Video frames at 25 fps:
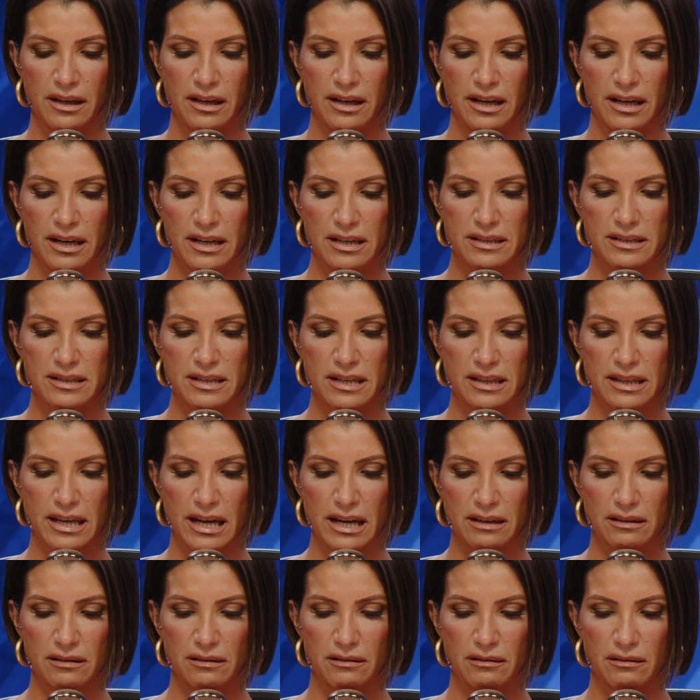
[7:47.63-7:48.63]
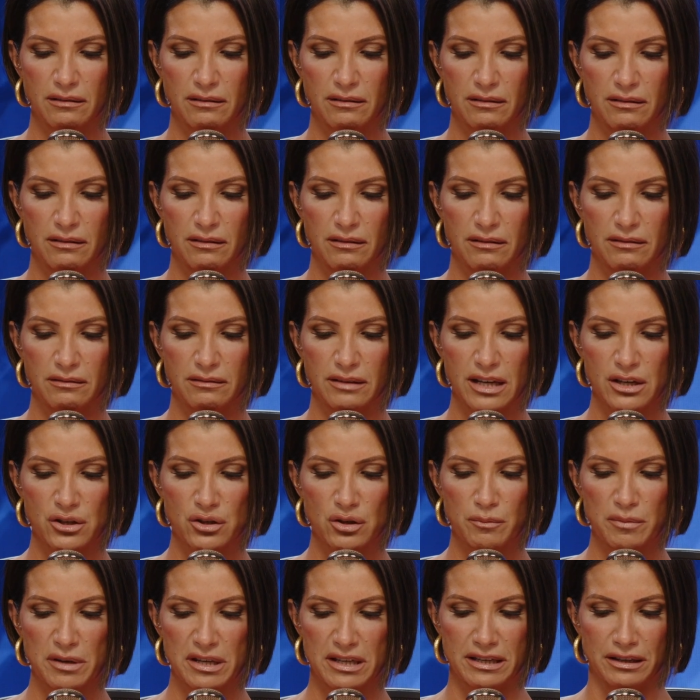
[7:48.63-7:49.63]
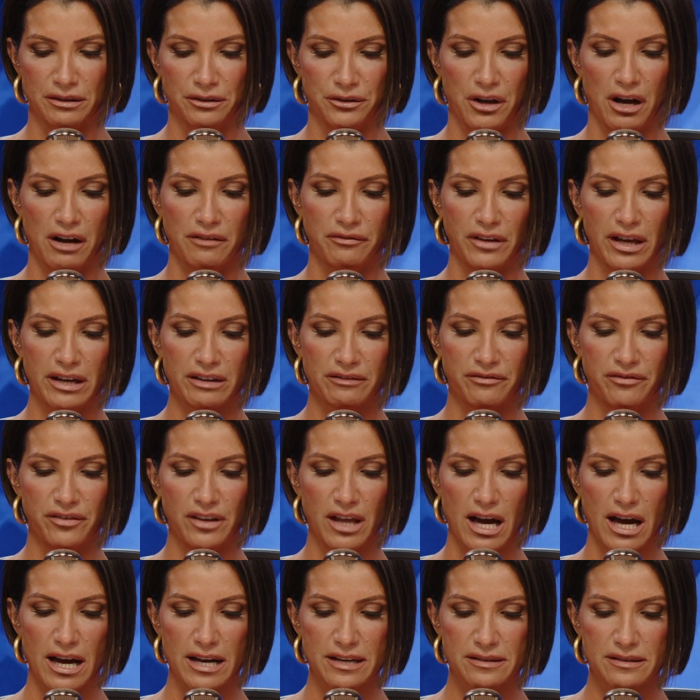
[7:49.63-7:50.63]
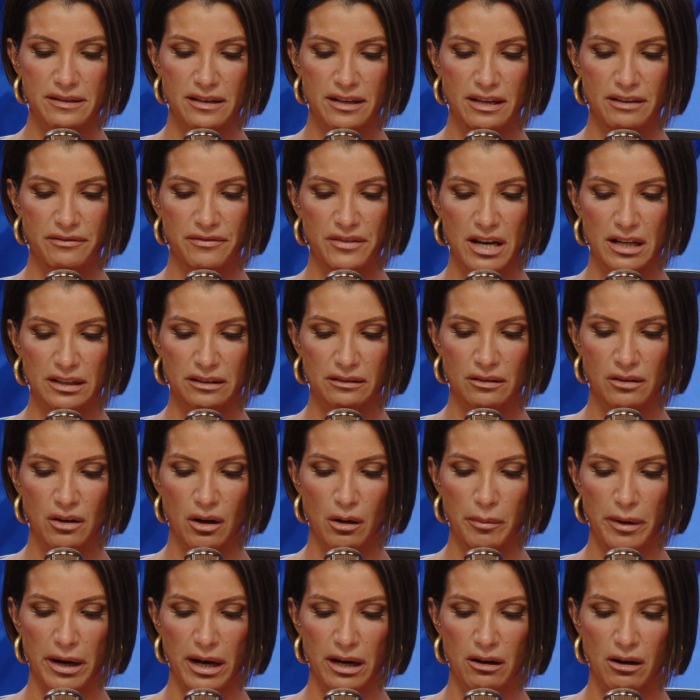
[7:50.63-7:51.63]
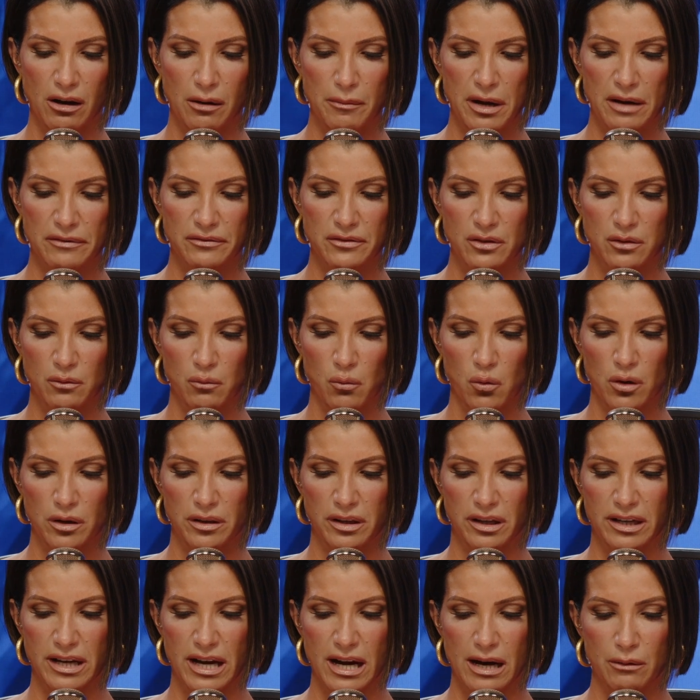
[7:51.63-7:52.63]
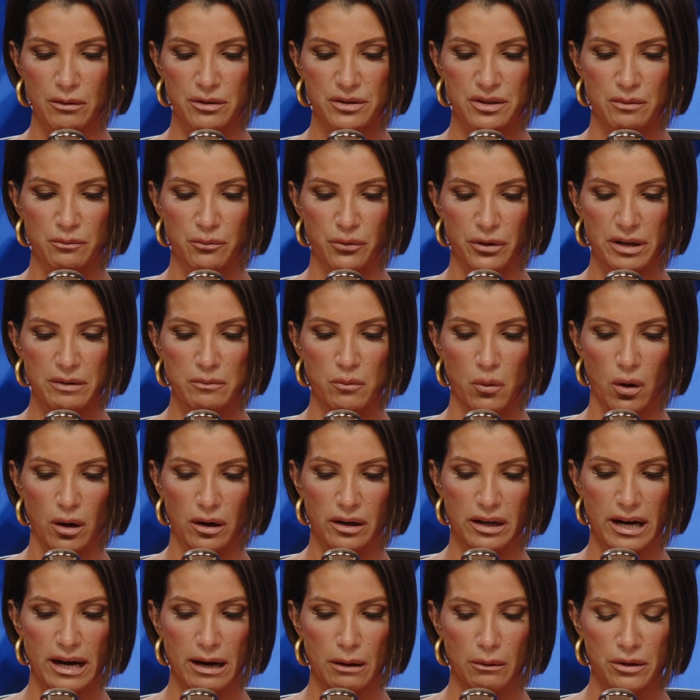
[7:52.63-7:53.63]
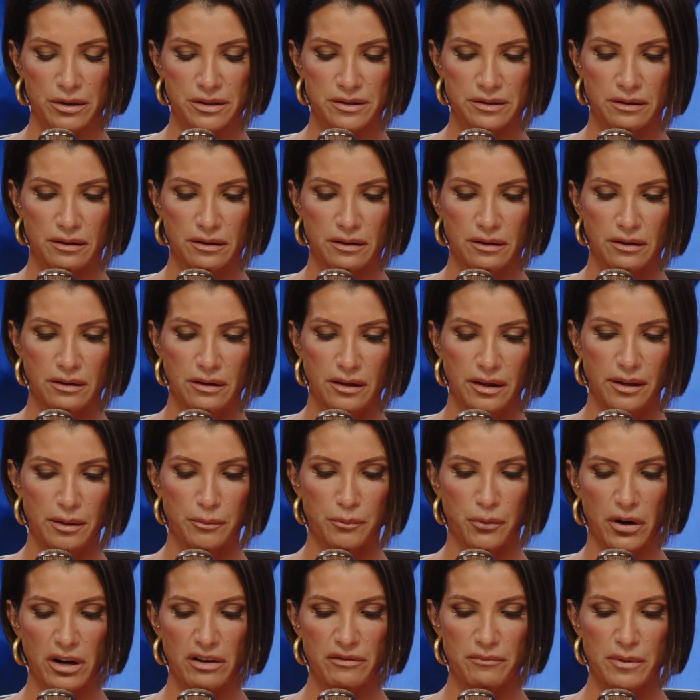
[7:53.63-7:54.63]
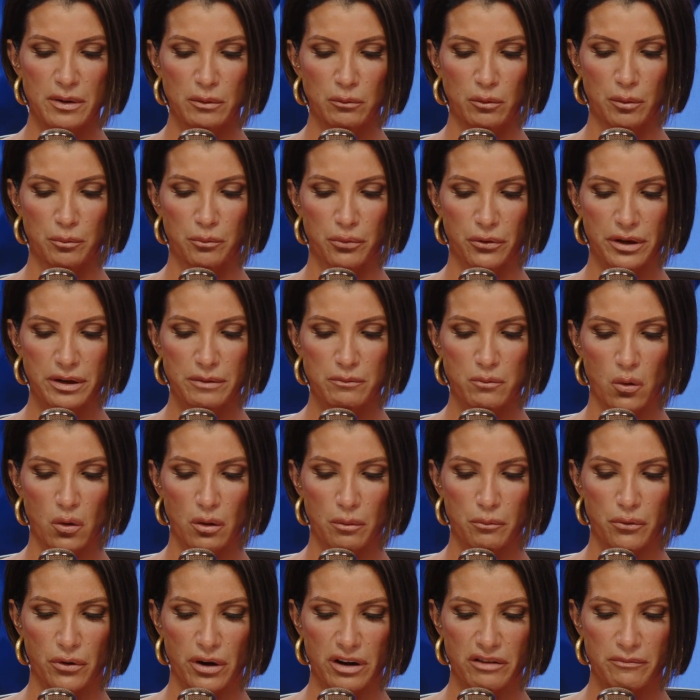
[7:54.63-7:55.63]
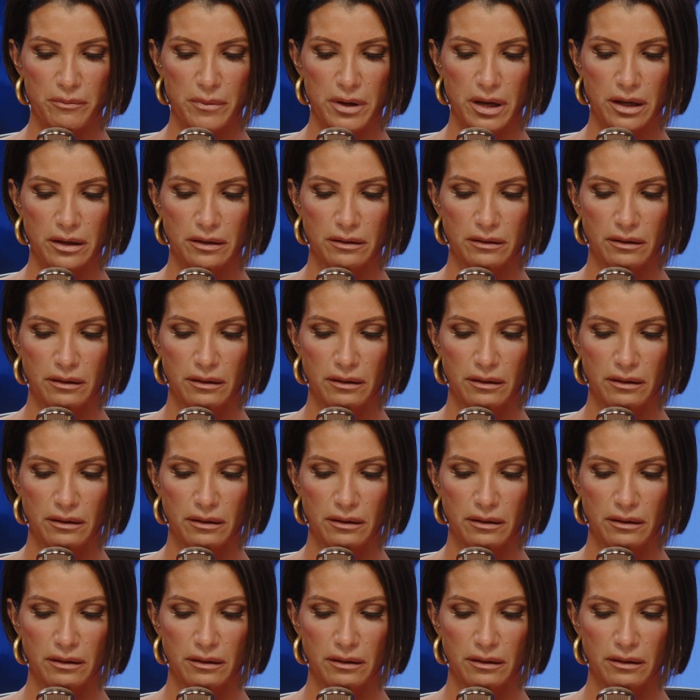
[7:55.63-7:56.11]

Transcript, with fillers: He said that they should be killed off like flies. And if not, they'll go back home after the war, the cowards, and breed more cowards. And the brave men will breed more brave men.